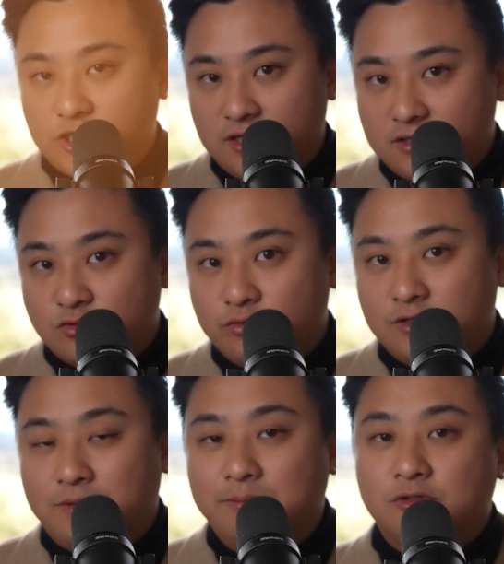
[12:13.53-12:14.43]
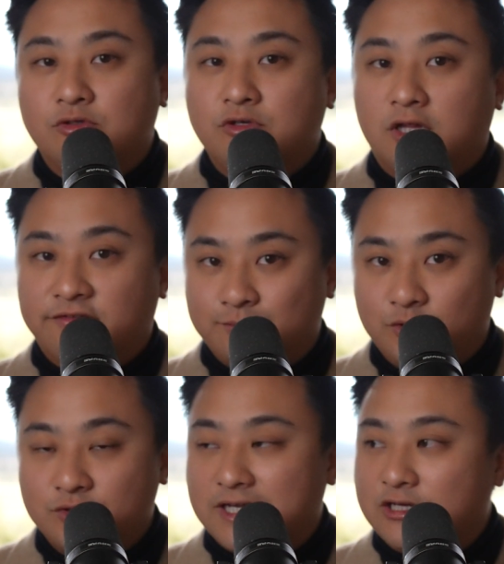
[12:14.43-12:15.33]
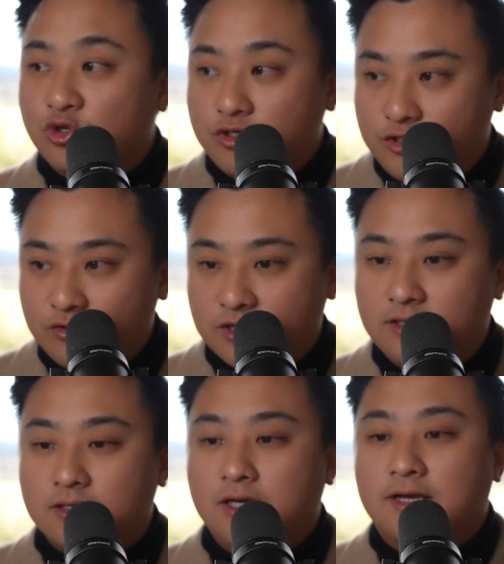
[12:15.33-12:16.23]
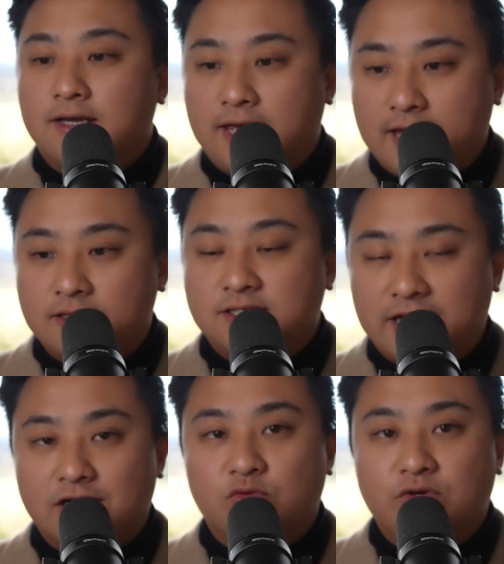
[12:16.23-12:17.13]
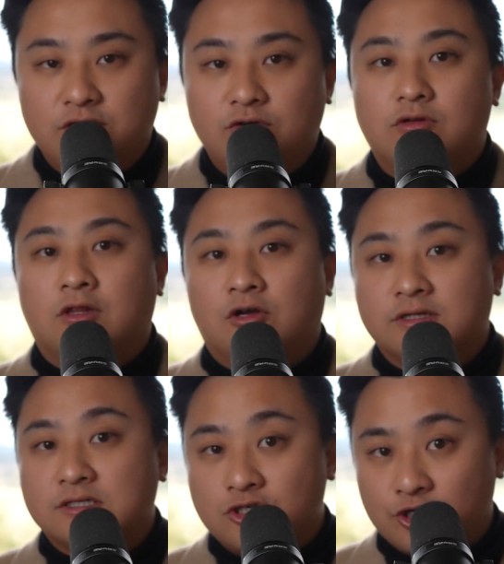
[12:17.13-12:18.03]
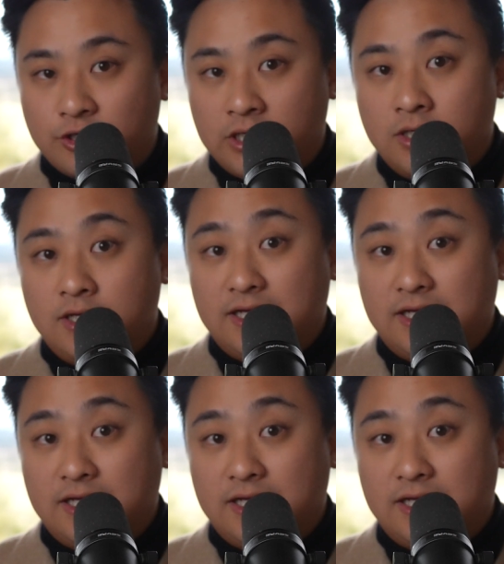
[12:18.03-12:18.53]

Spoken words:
share this with the people who you love most and who you think can tag with you along this journey.